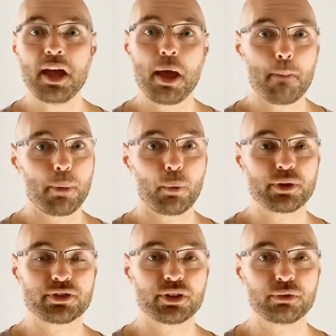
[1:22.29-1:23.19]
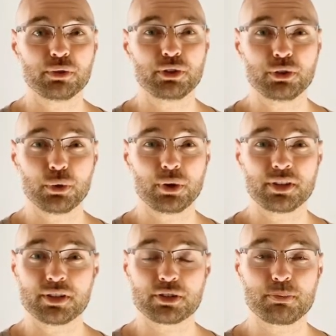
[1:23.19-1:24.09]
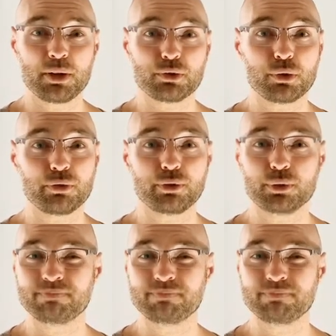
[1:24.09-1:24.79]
But once they're through the door and it smells awful,